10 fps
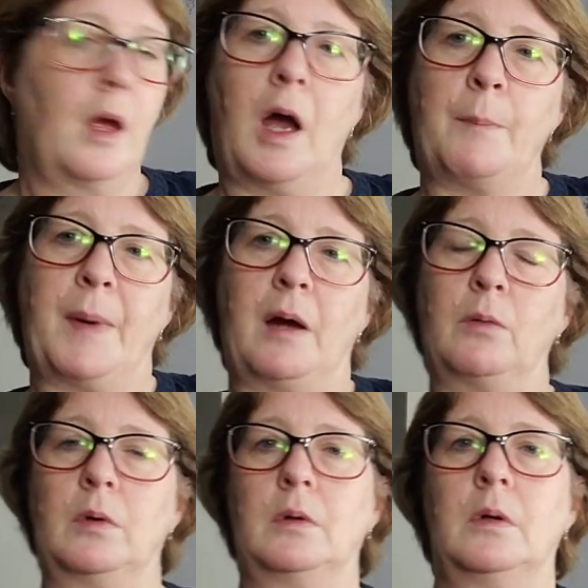about
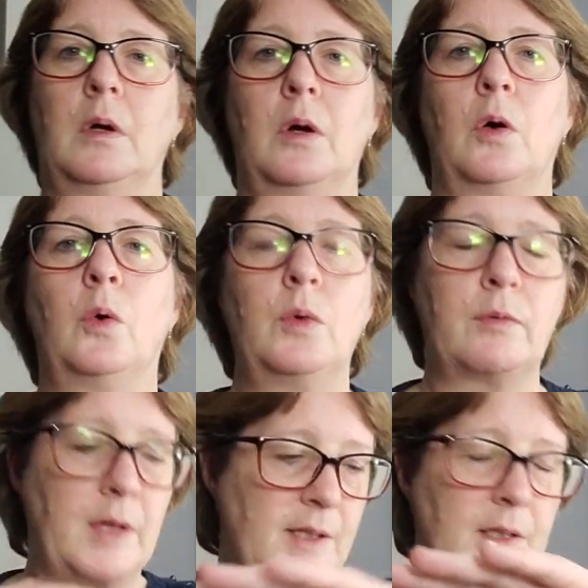all the
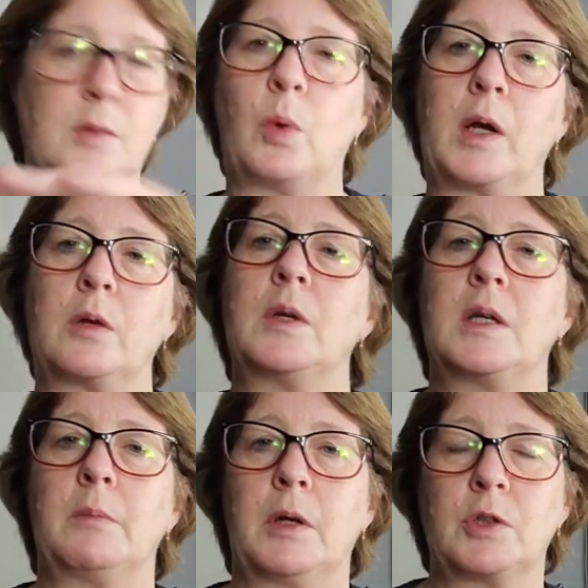reasons why you need
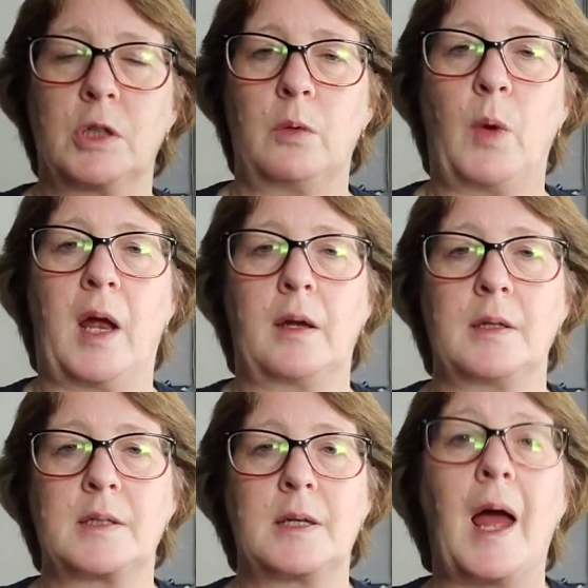emotional
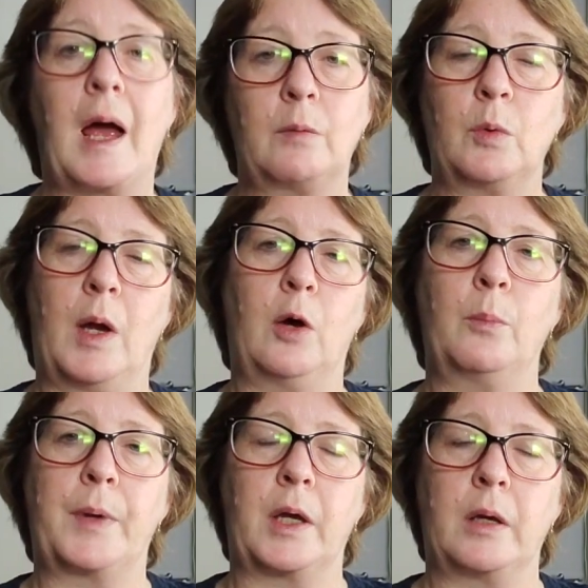awareness and how it will
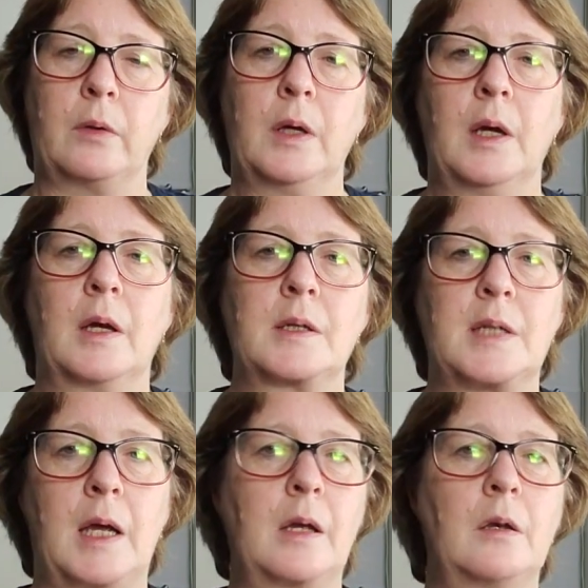help you,
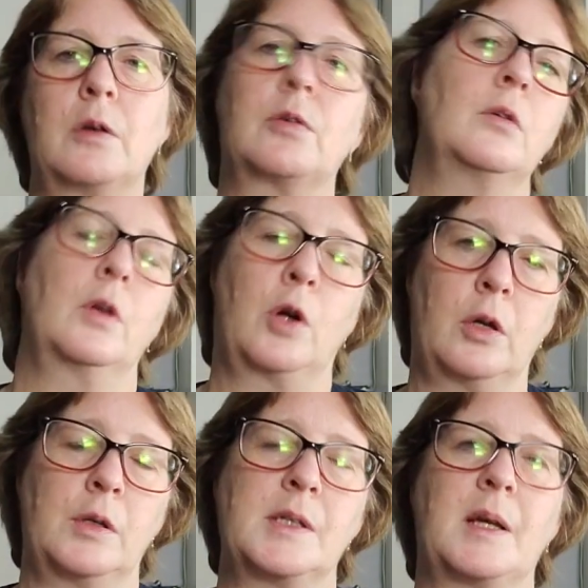taking you through the
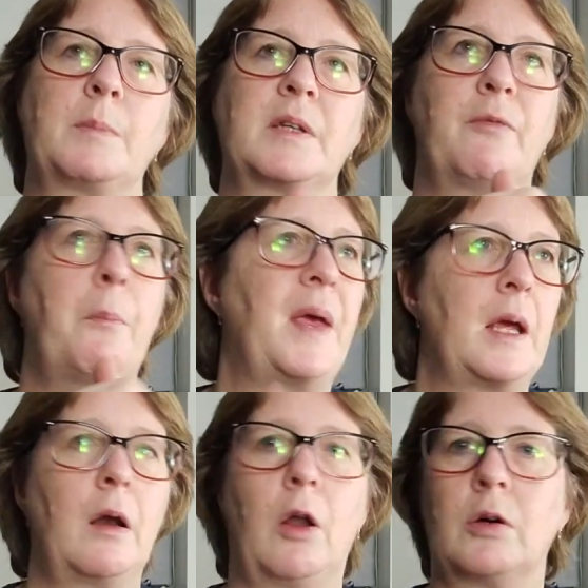concepts of
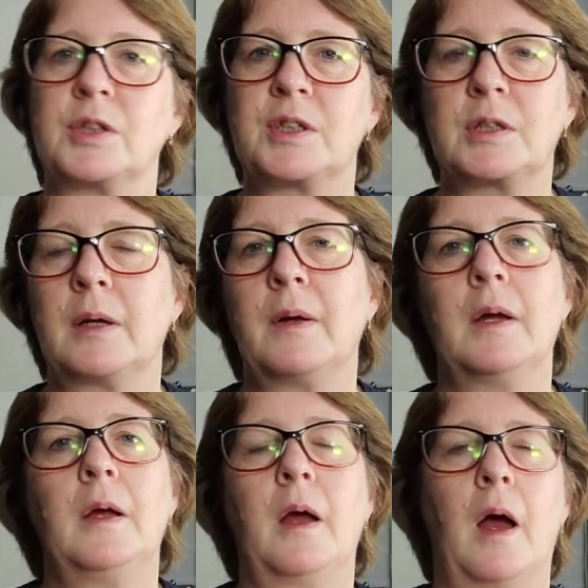being lost,
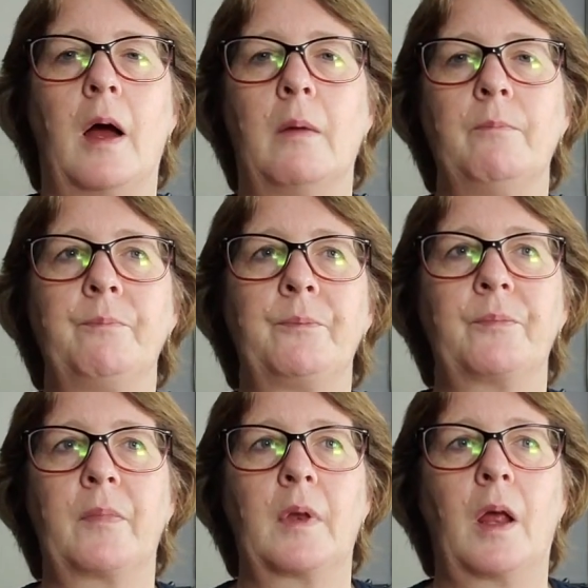
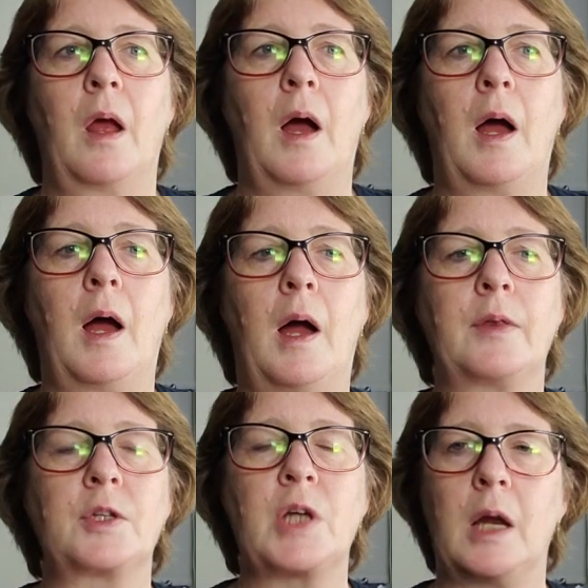and
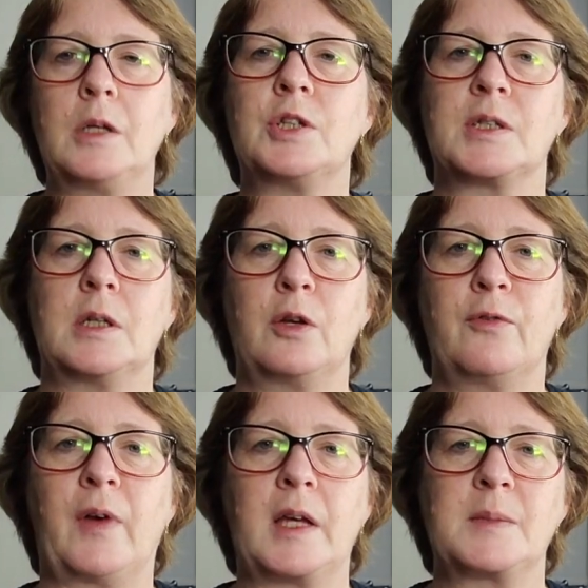the challenges that you
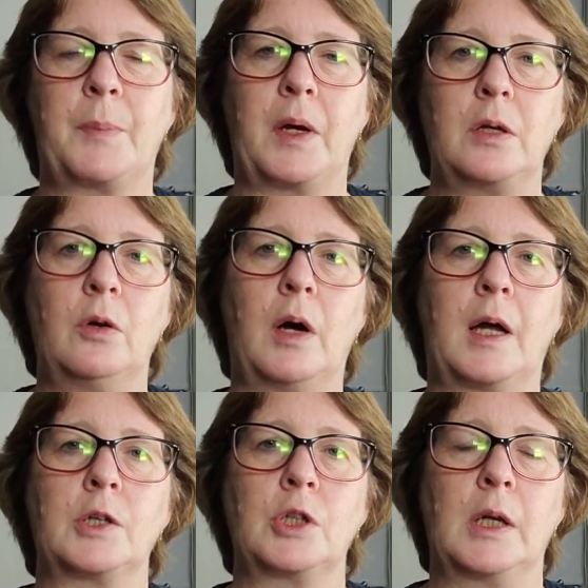face by not
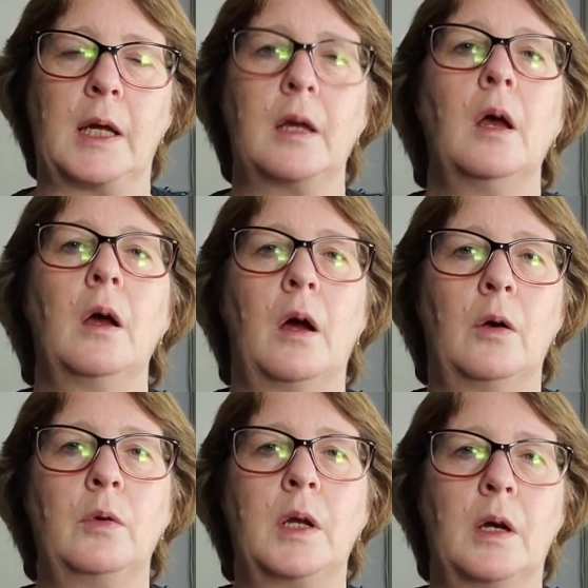actually
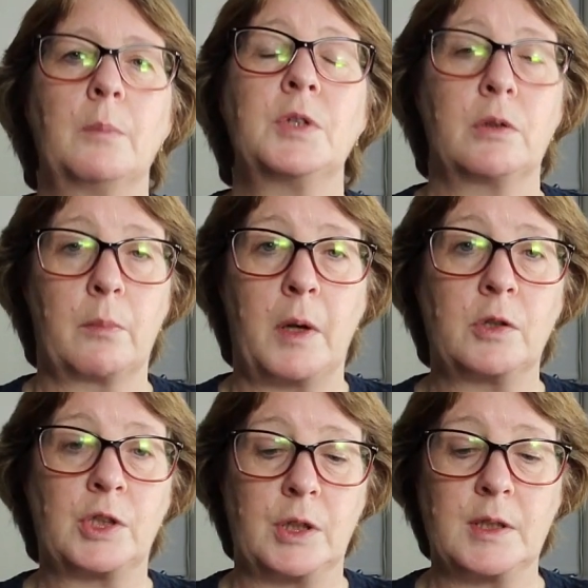owning up to your
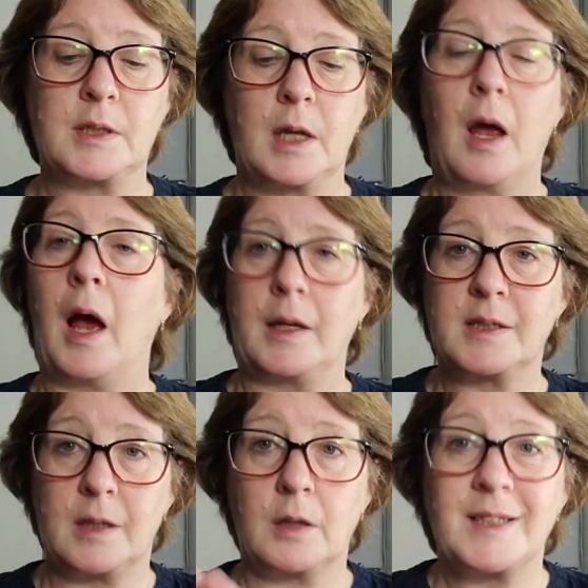emotions and
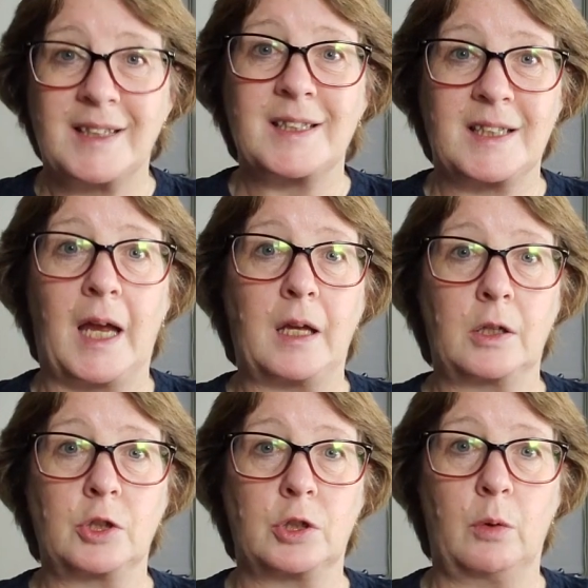starting to take
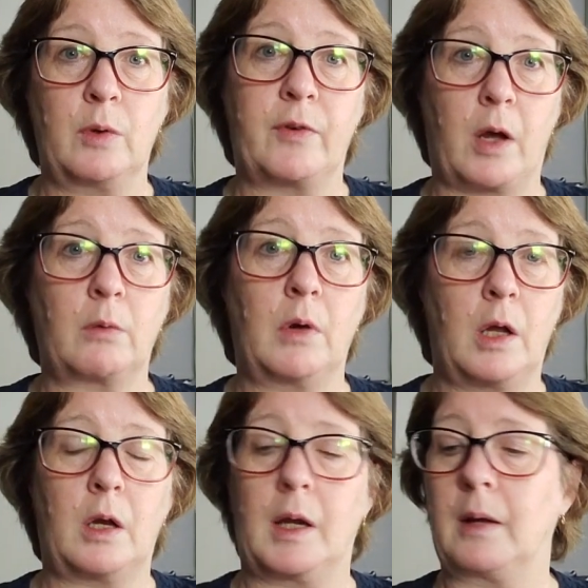control of your own
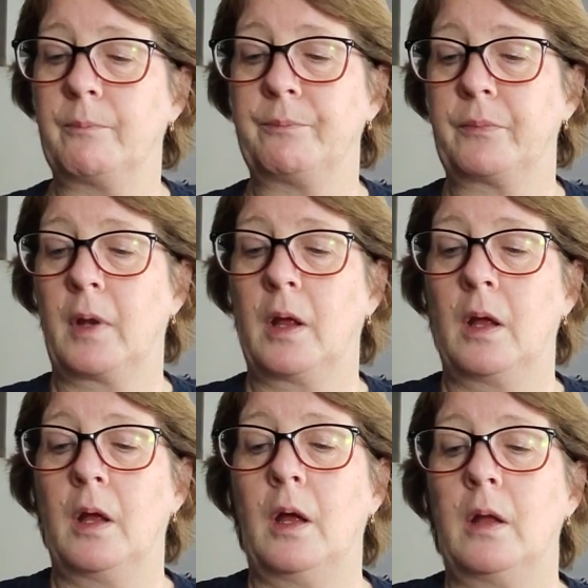learning.
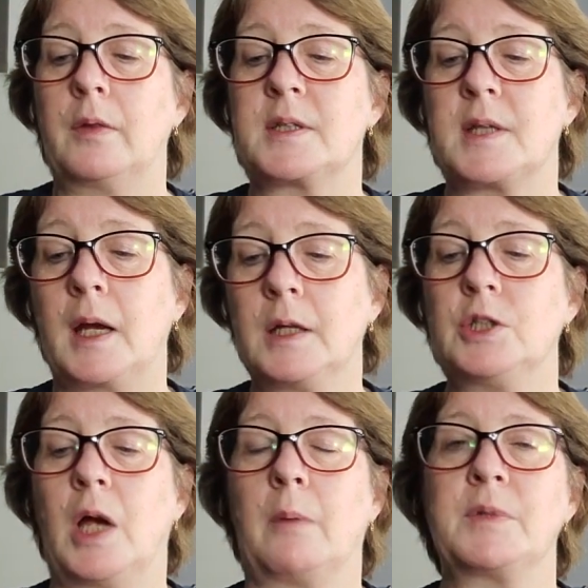The second
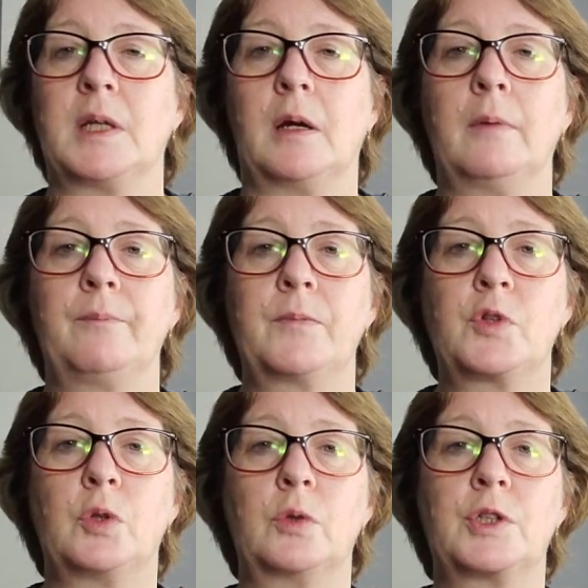chapter
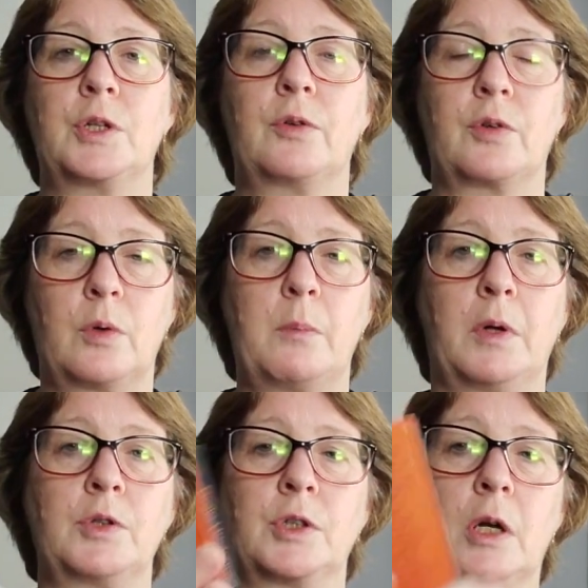talks you through
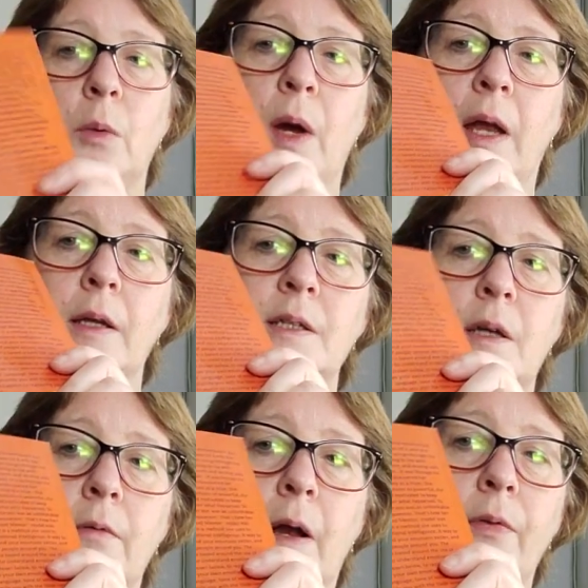emotional awareness
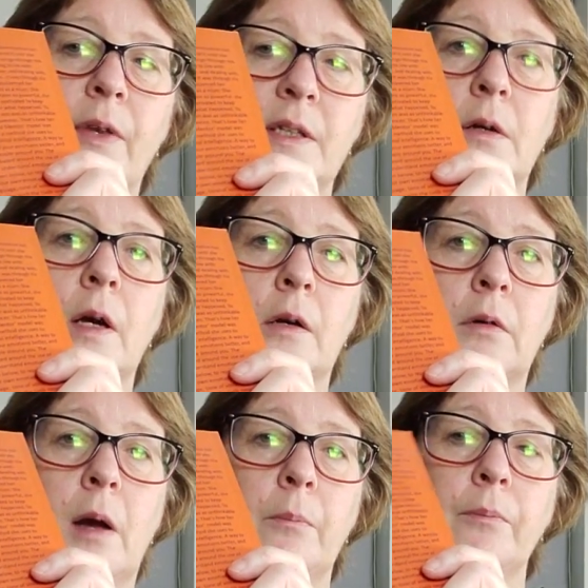around this
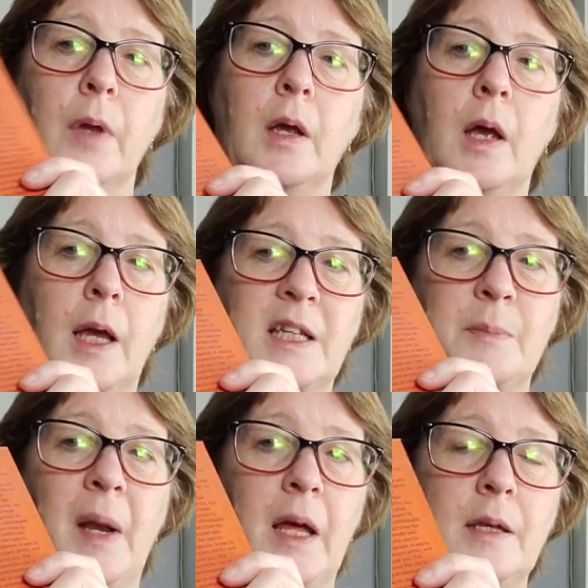diagram,
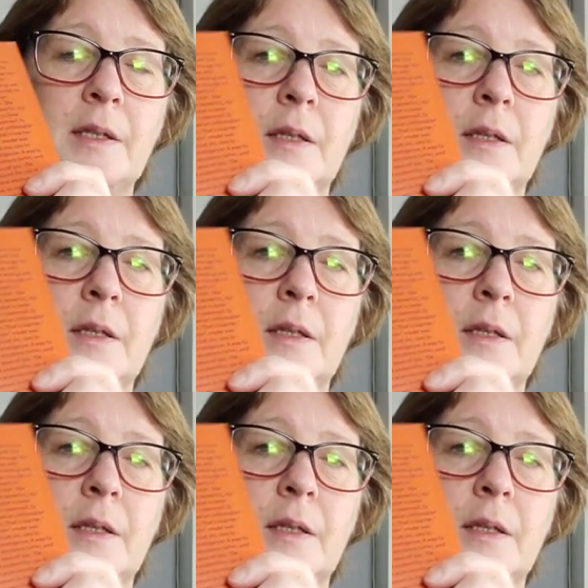explains